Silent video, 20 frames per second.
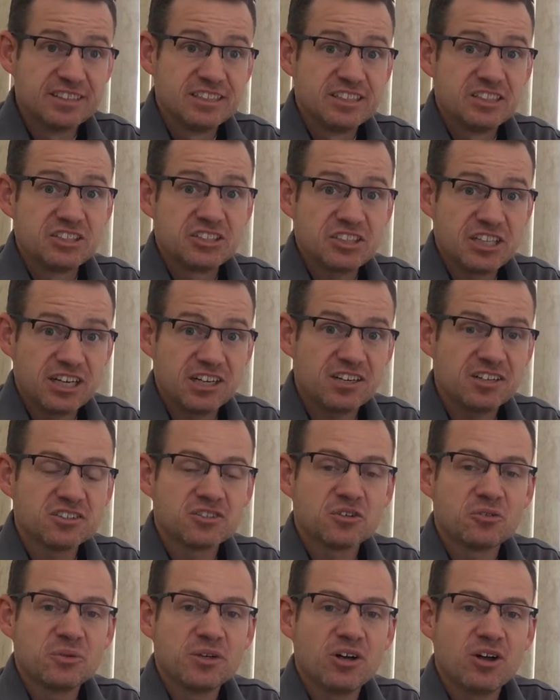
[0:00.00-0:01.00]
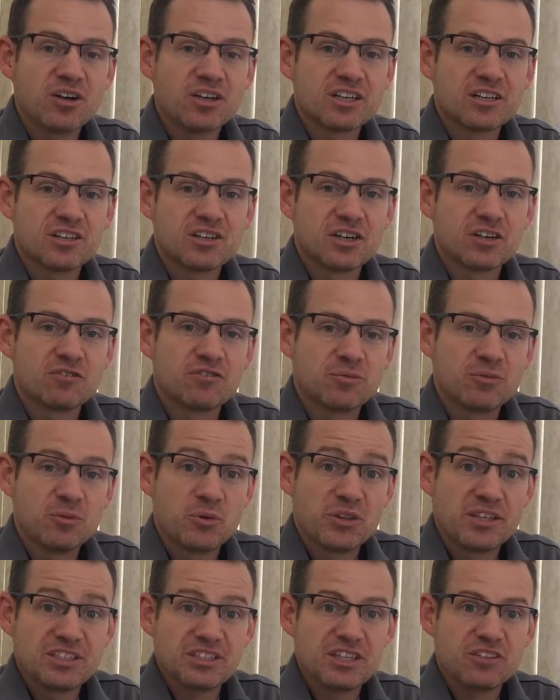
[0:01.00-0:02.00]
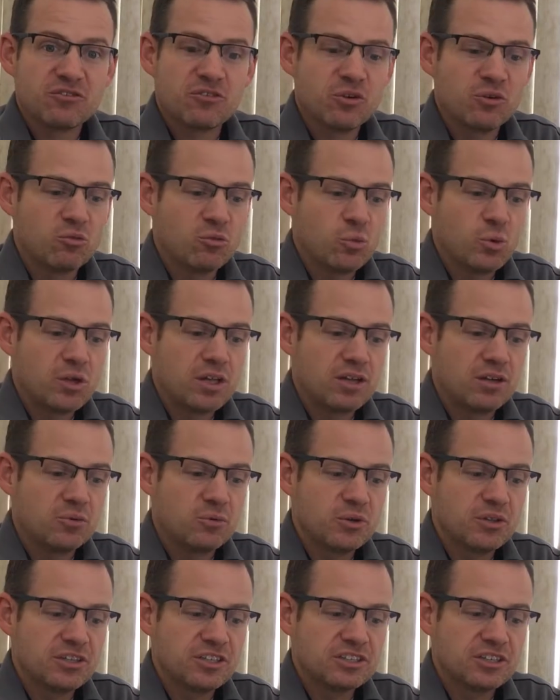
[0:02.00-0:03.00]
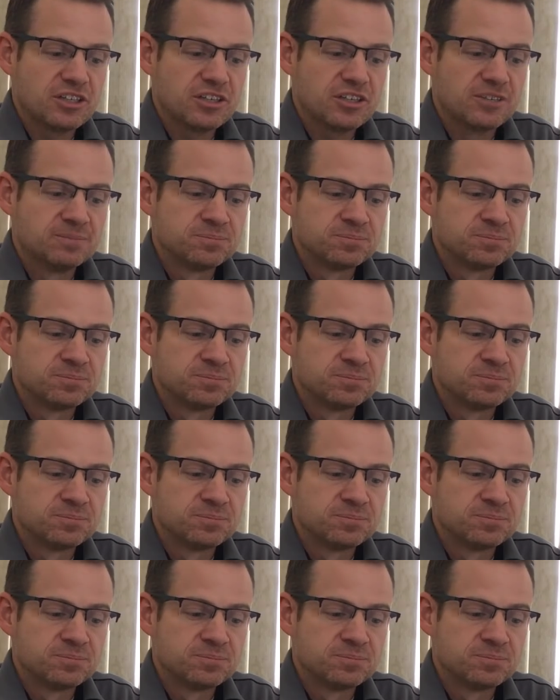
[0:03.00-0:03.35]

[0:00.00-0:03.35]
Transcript: Share so we all can learn with each other.